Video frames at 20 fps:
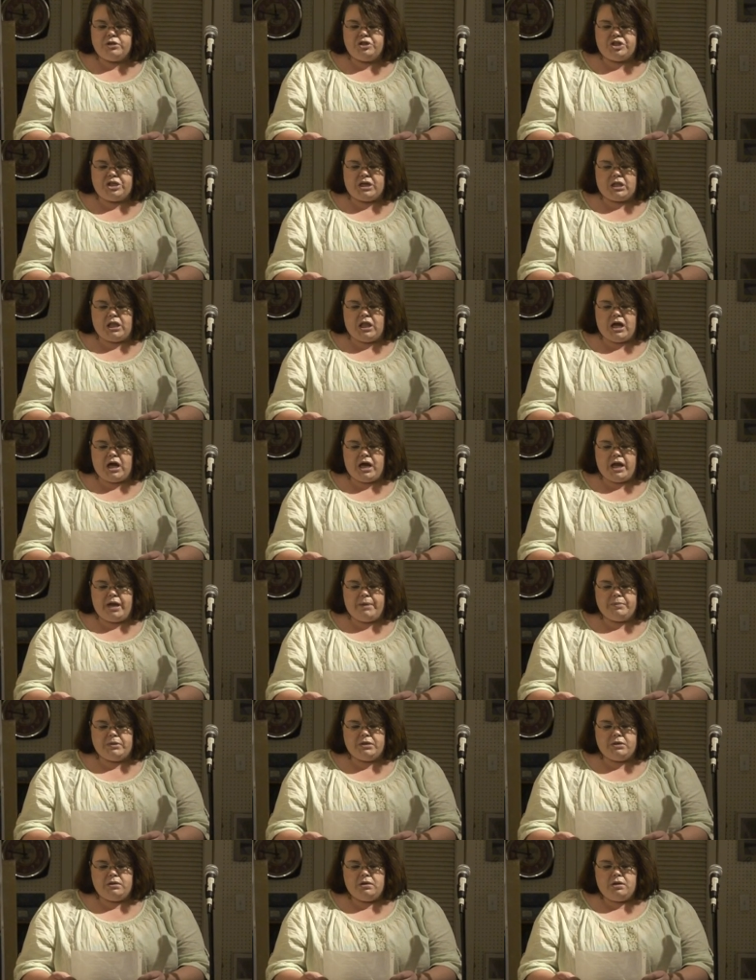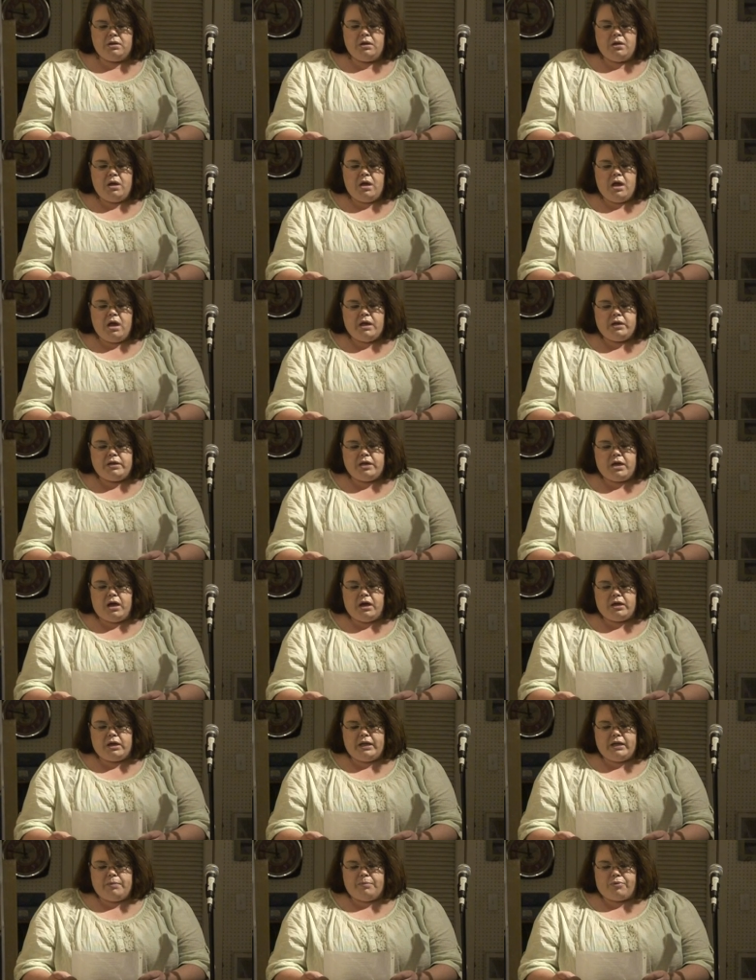She climbed.
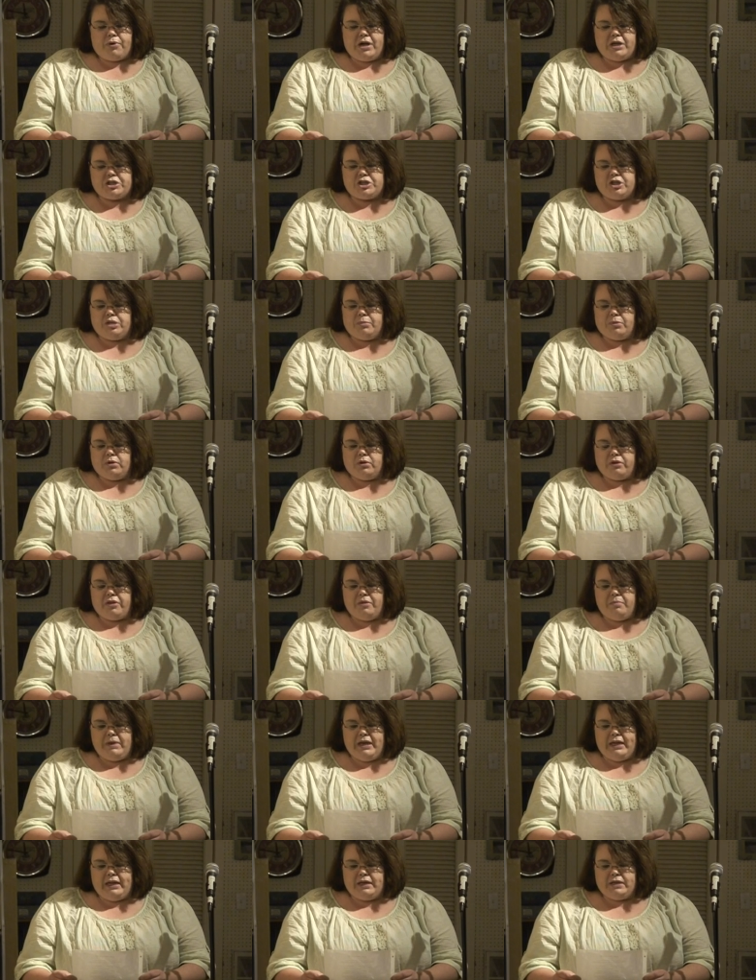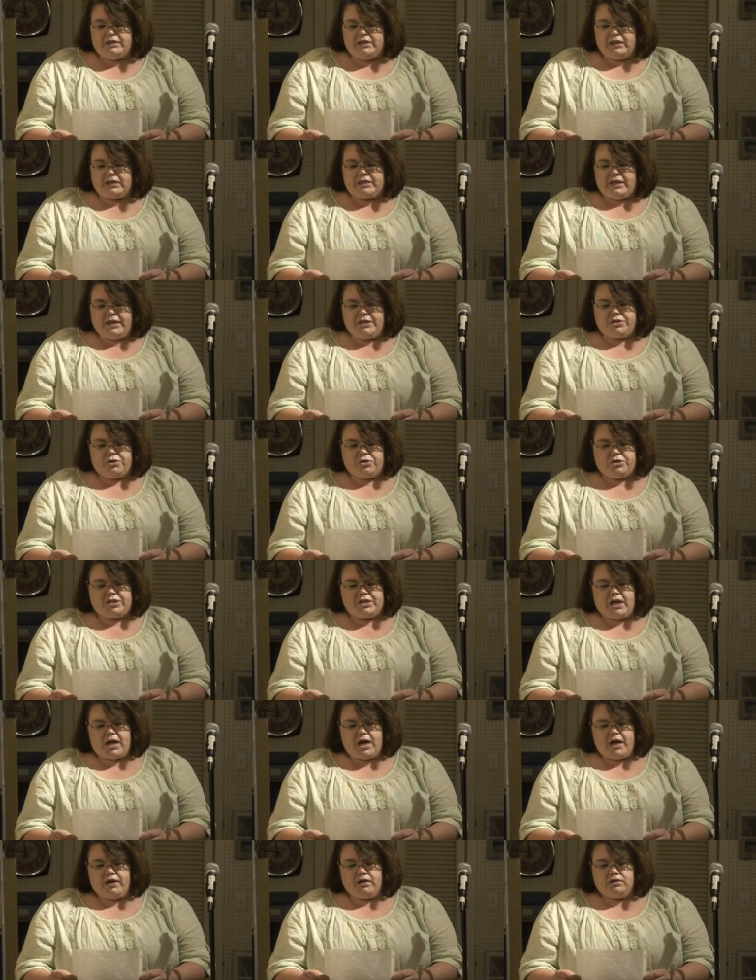Young and impressionable, the media dictates her
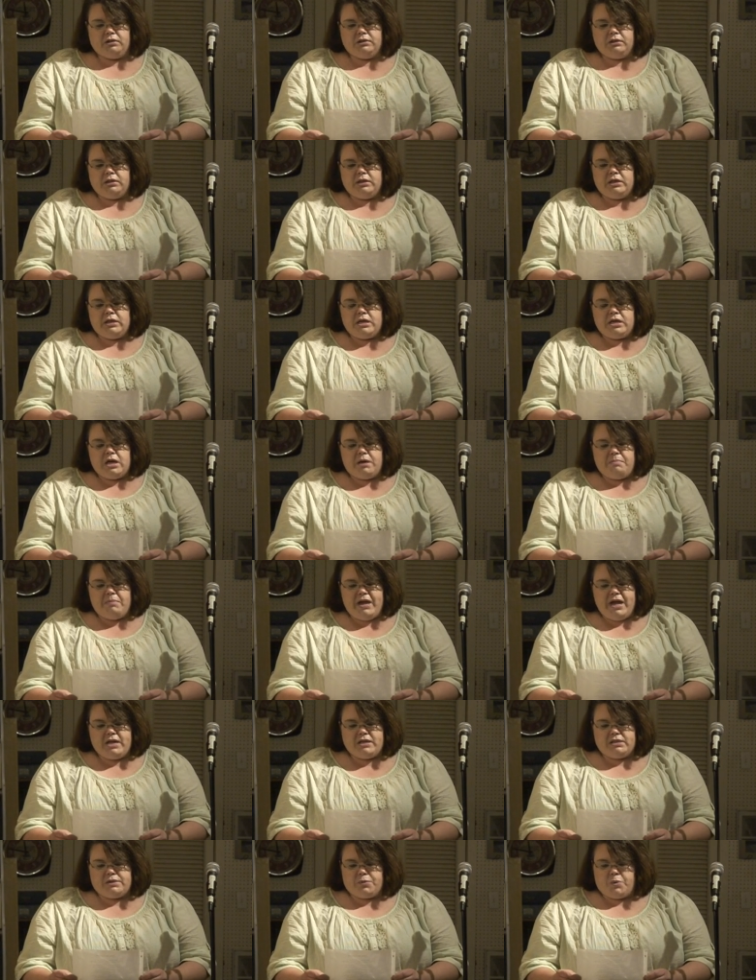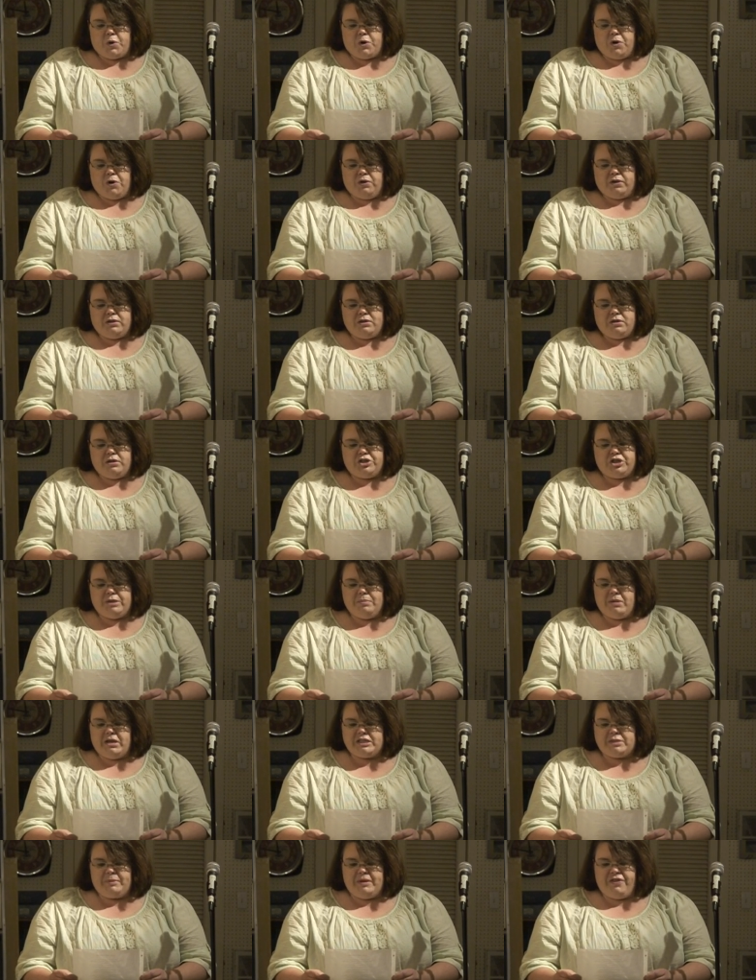style. A man's world, she
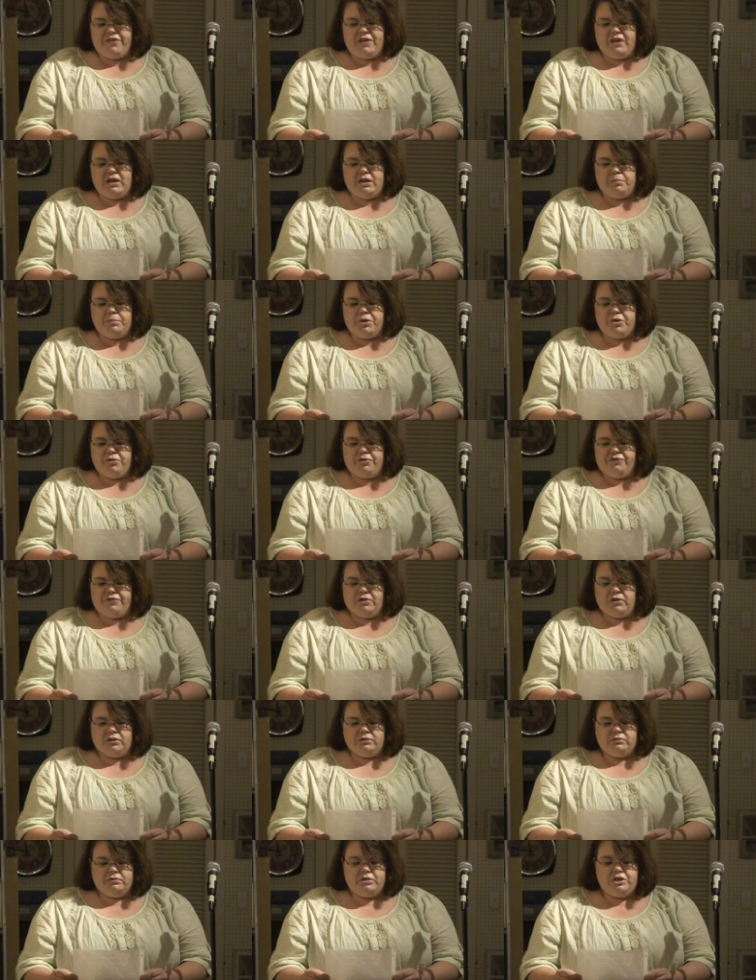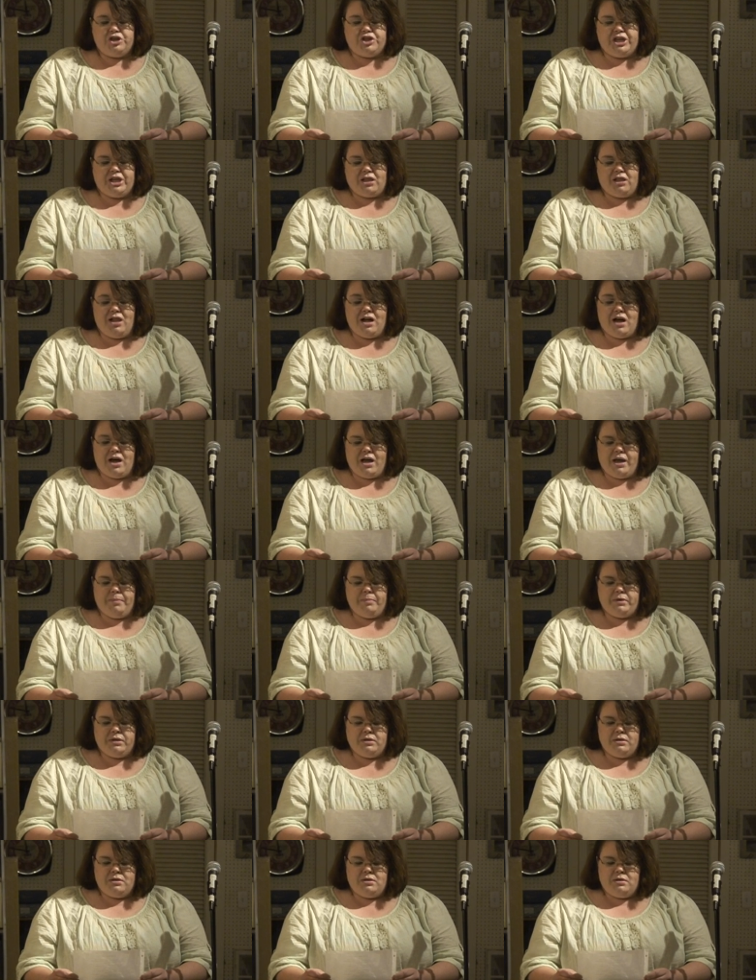must be thin and beautiful. She climbed.